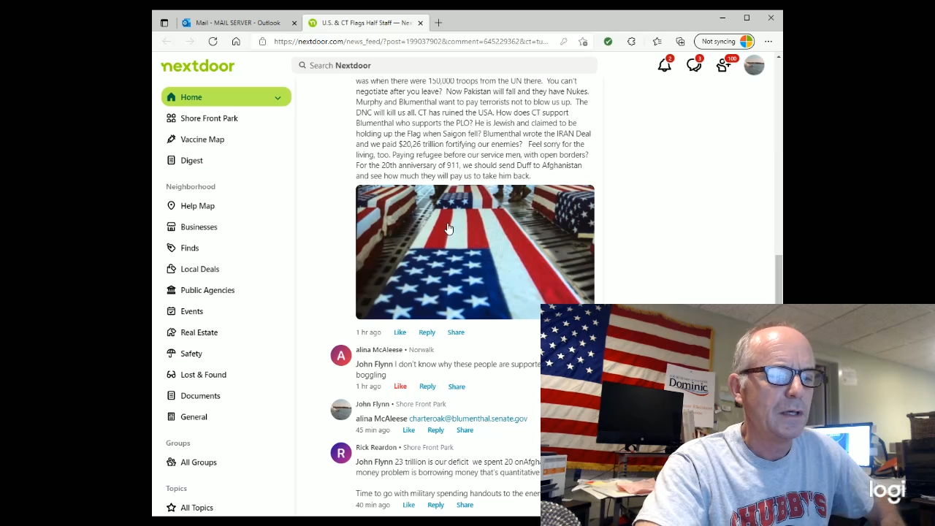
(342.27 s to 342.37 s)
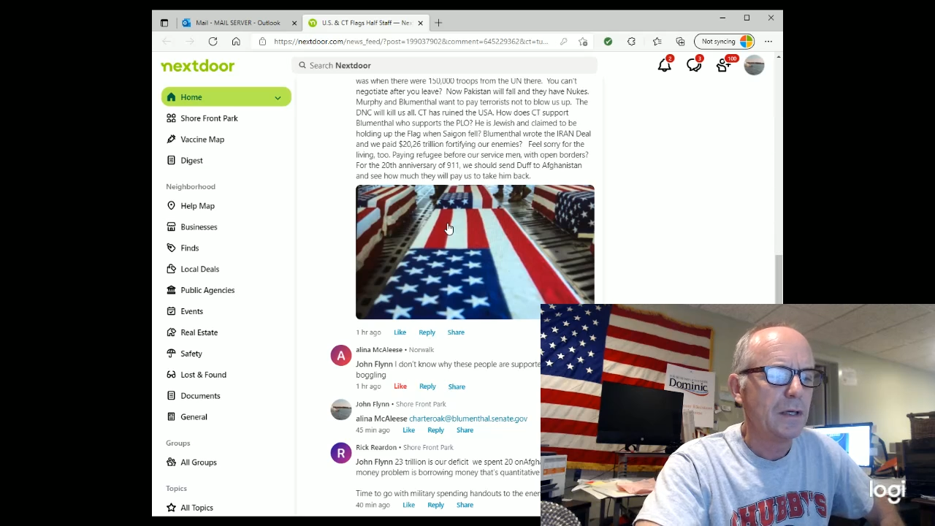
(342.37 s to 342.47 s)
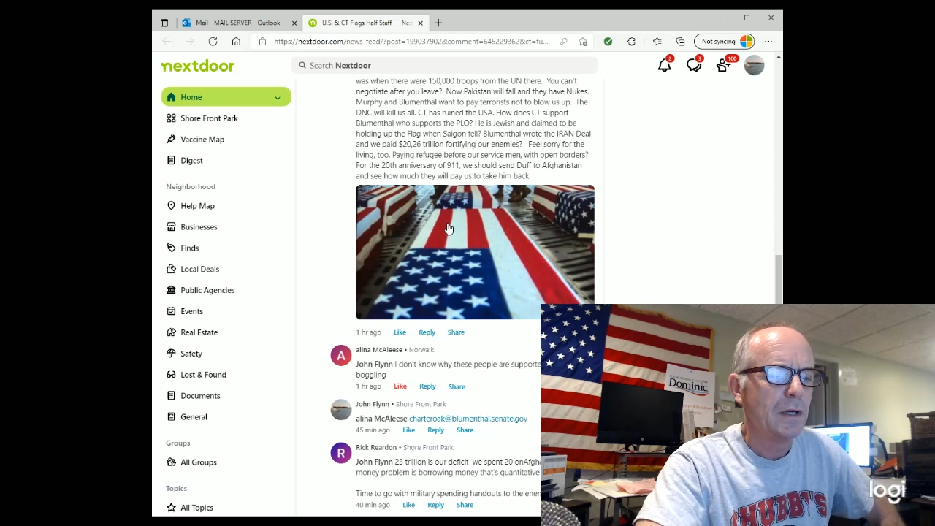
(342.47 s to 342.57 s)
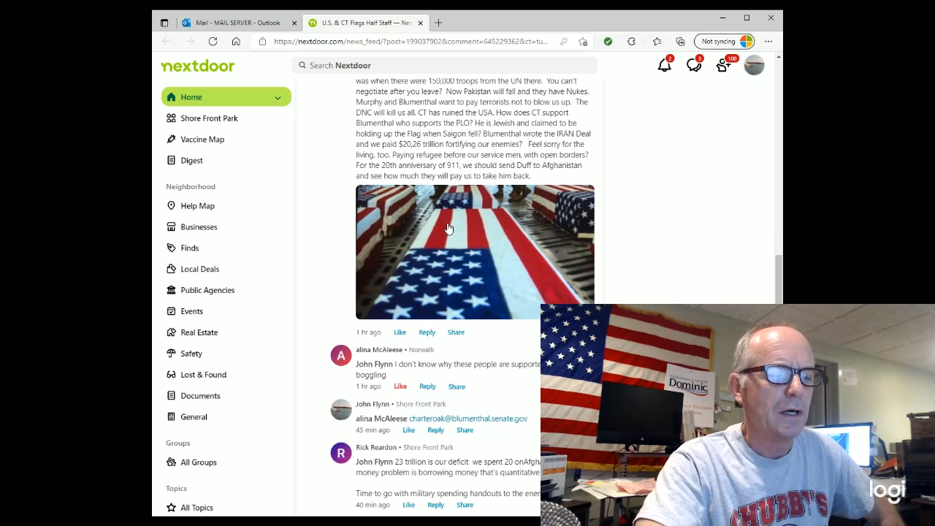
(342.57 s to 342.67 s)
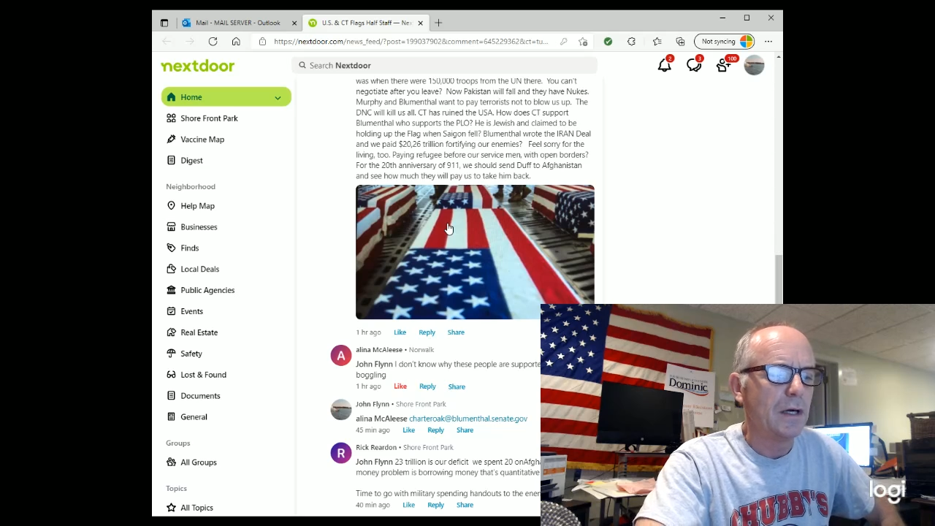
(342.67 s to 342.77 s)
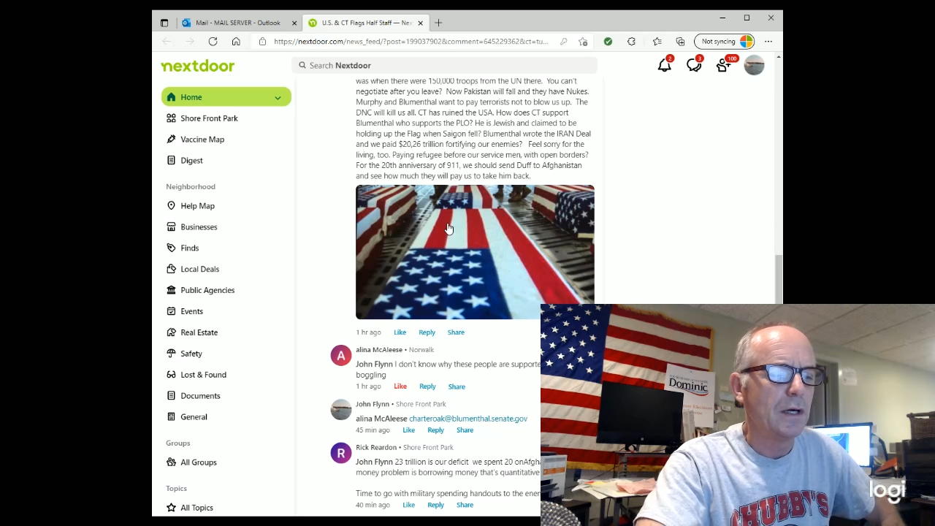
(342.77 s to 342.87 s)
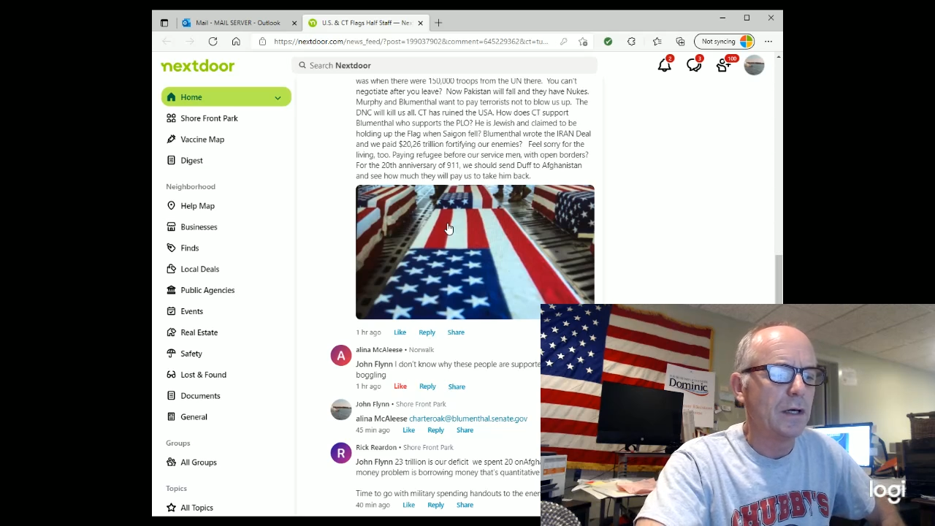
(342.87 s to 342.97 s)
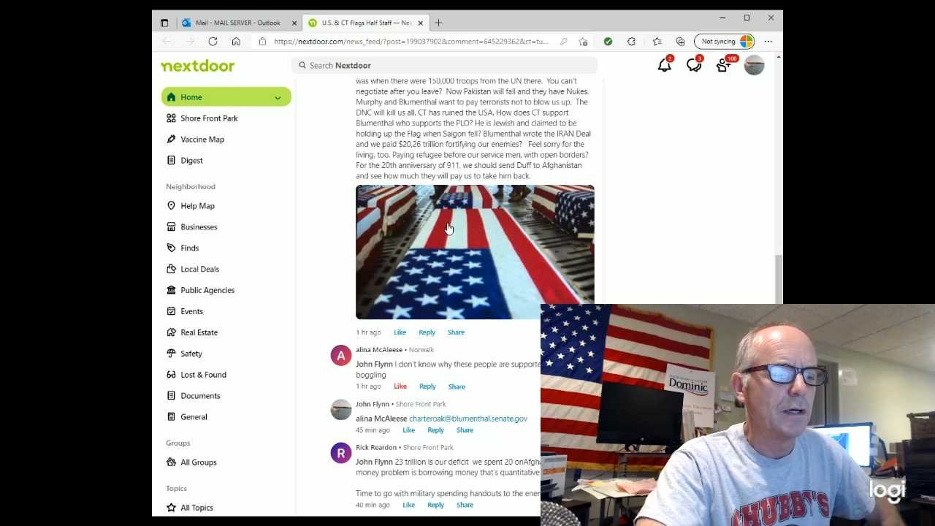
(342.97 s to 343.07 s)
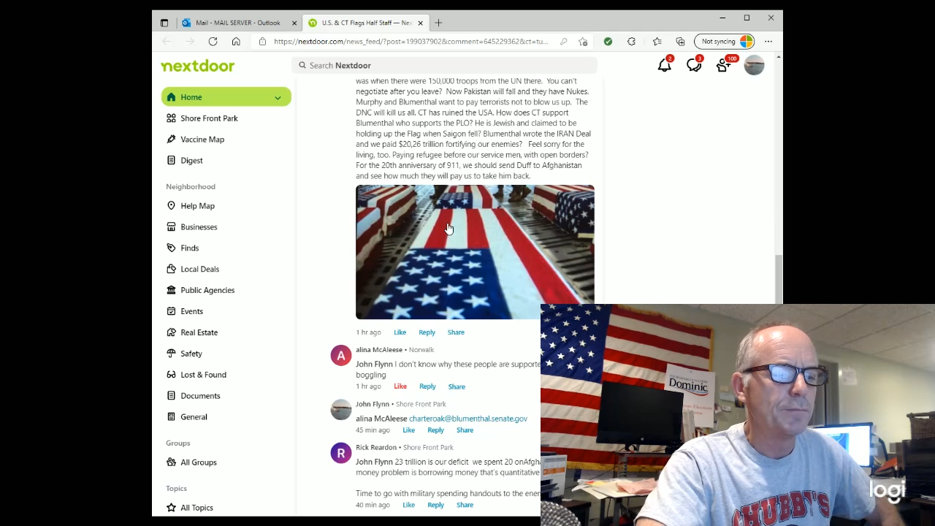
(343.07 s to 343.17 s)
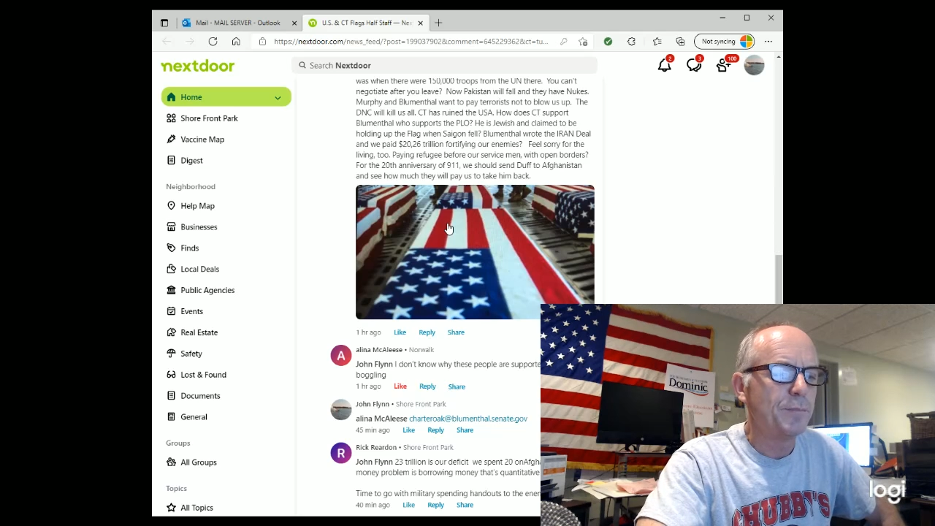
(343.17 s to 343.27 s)

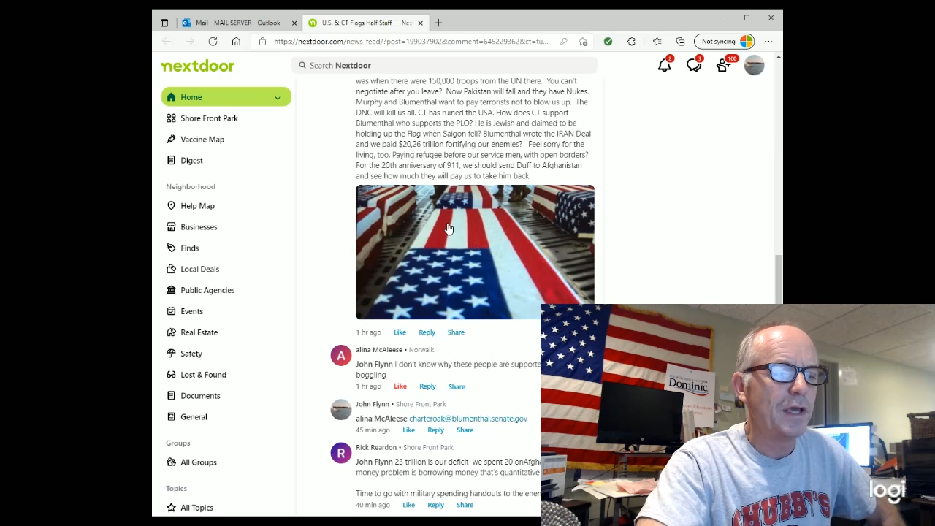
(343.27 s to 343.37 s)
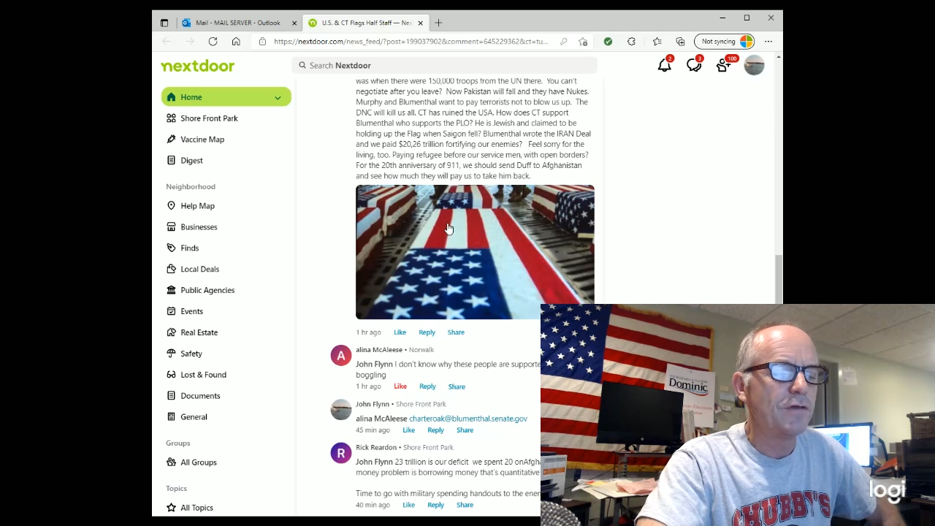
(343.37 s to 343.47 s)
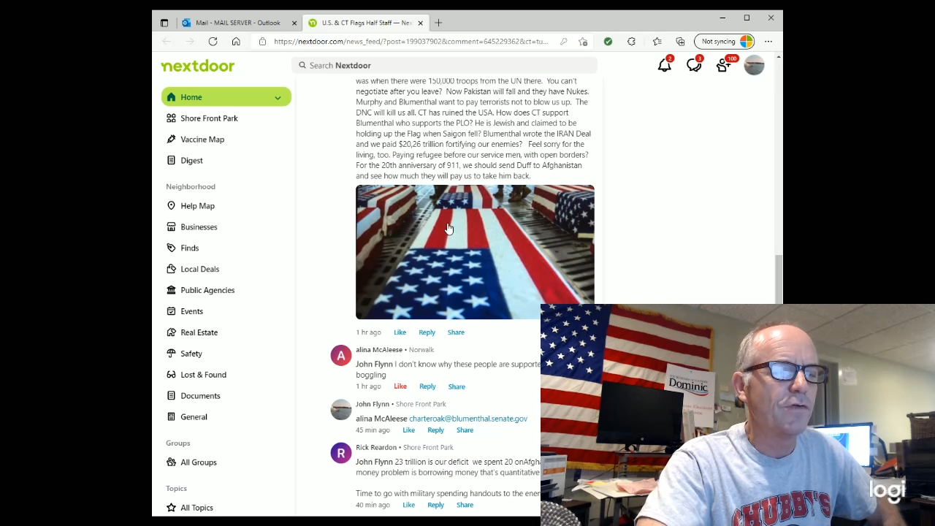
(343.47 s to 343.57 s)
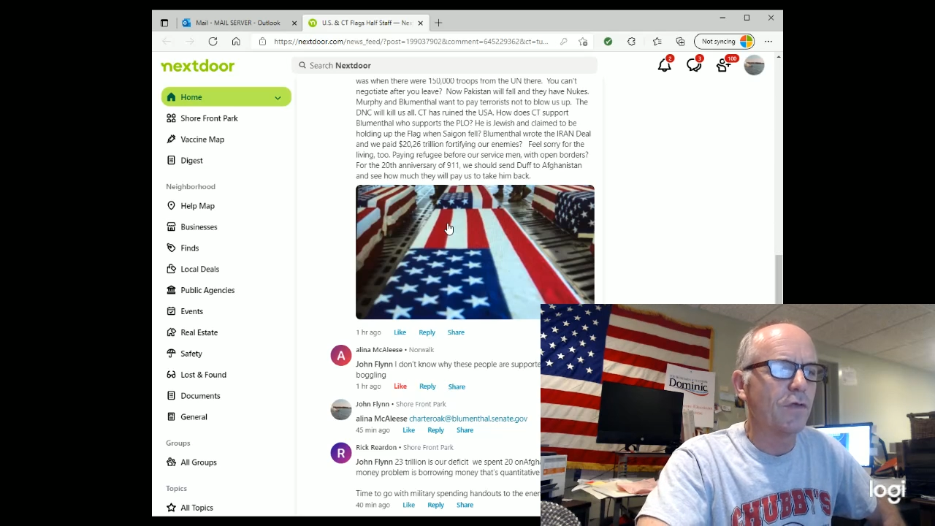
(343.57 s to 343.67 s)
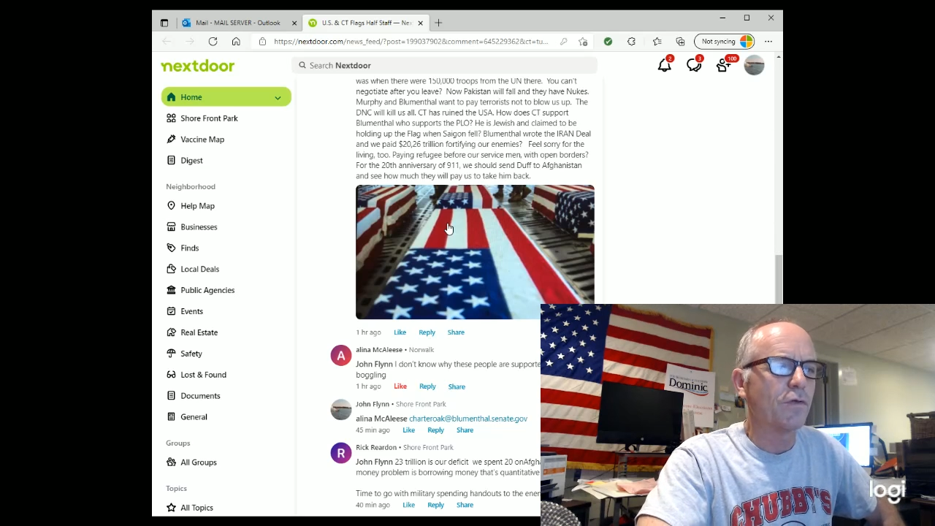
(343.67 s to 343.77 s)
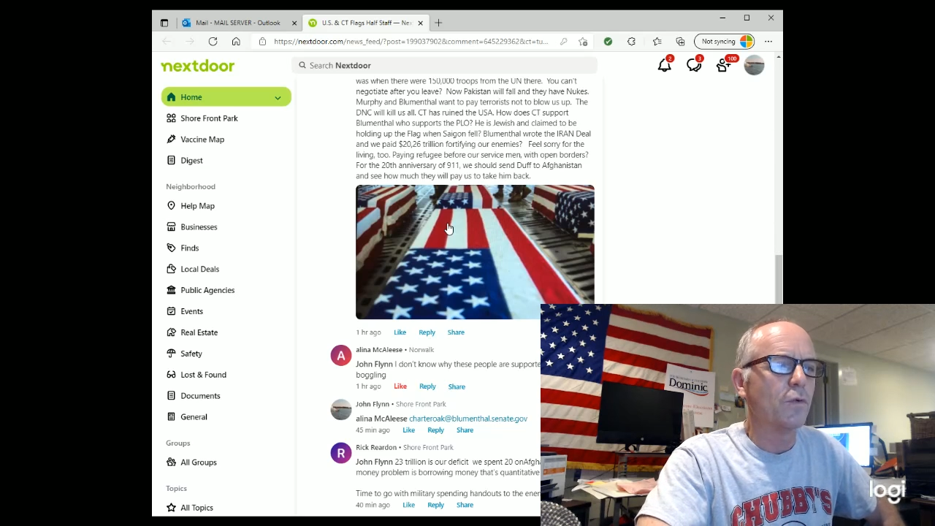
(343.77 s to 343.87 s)
paving the